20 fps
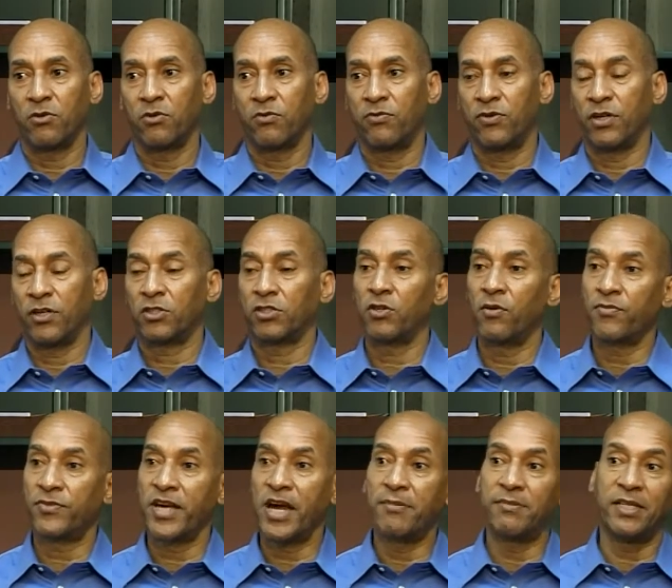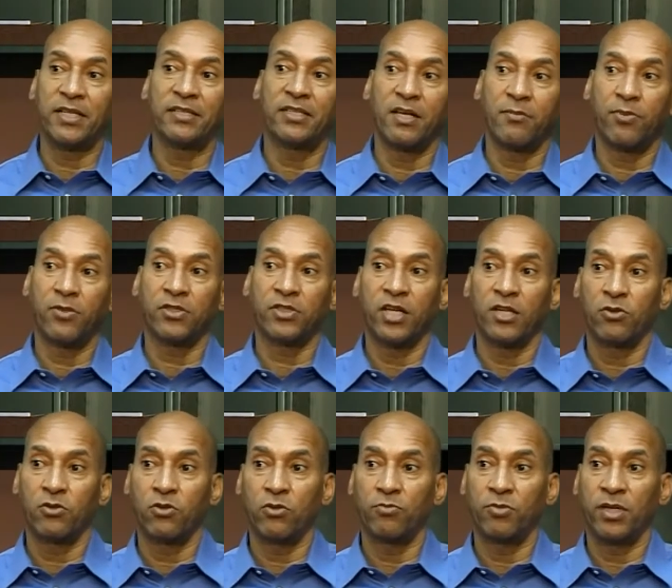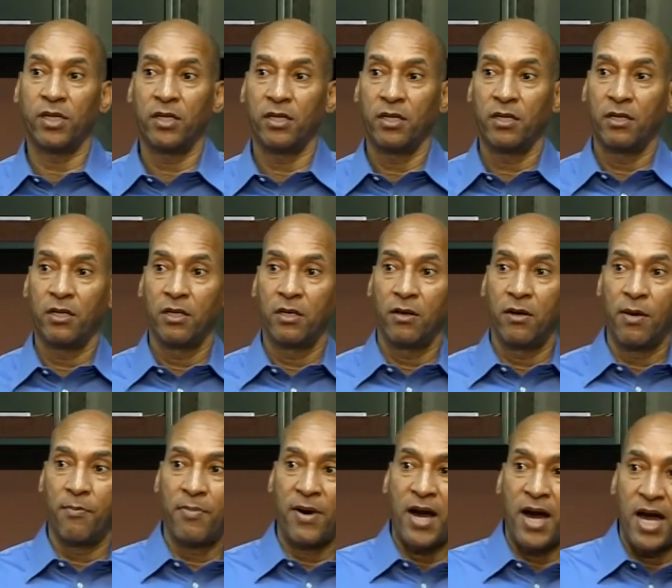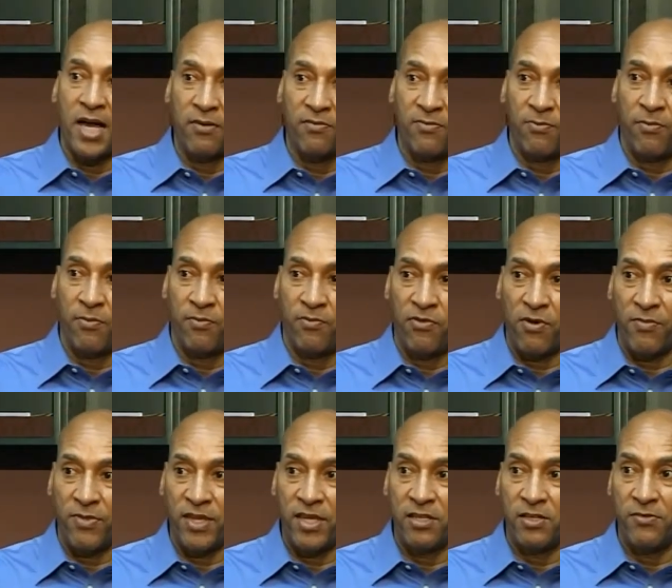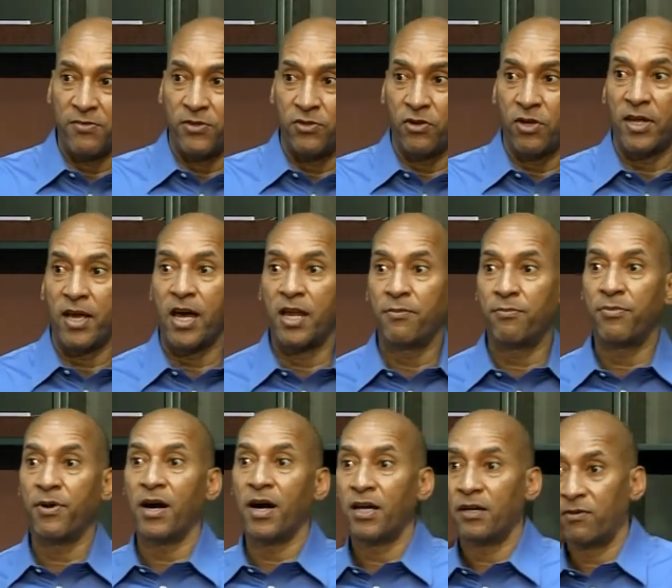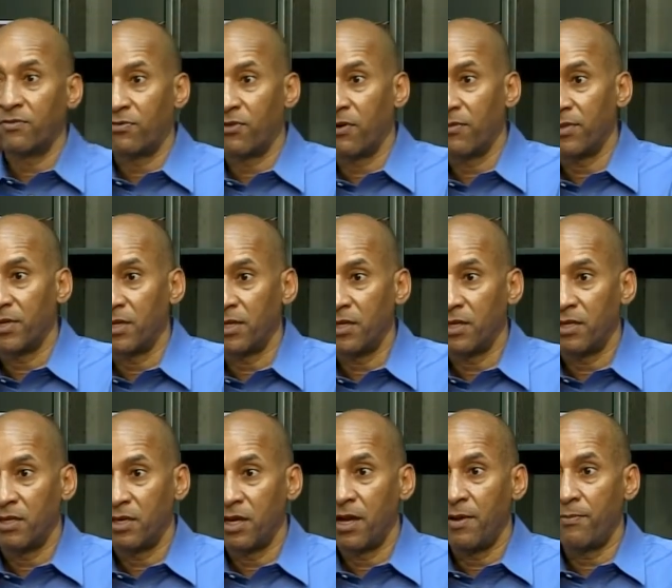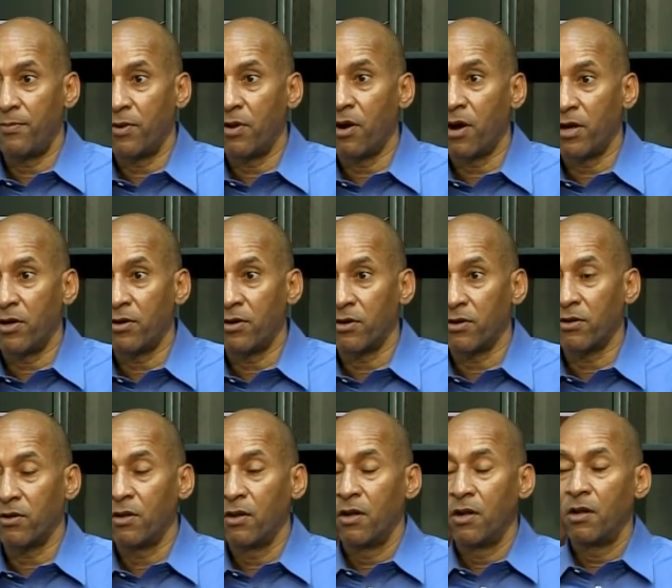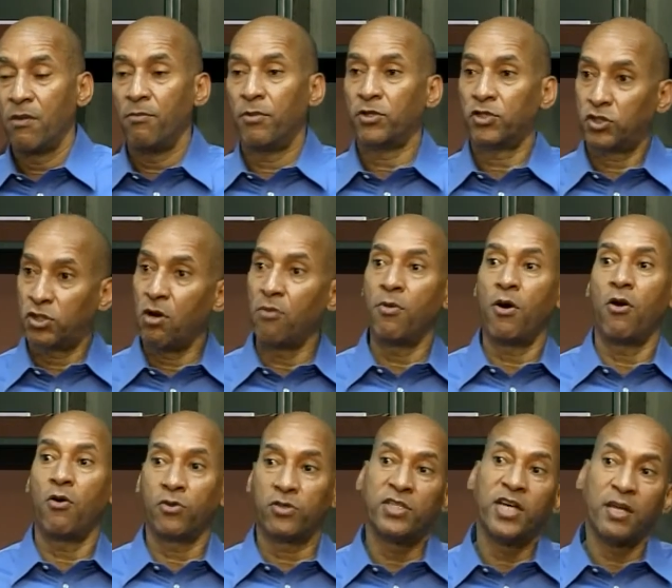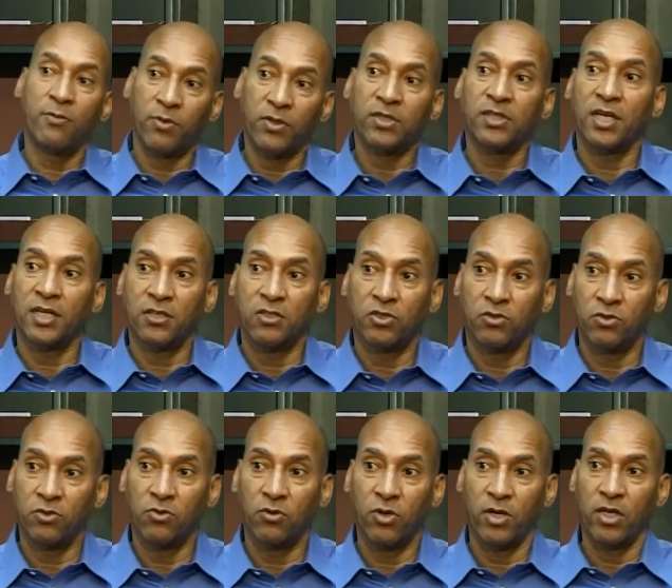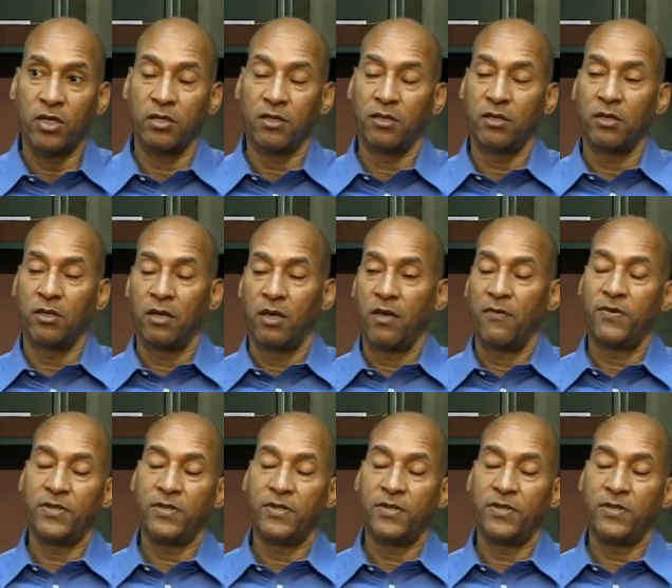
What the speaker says: a good figure. Sometimes that 10% could be part from the individual and part from the employer, but somehow 10% should go in.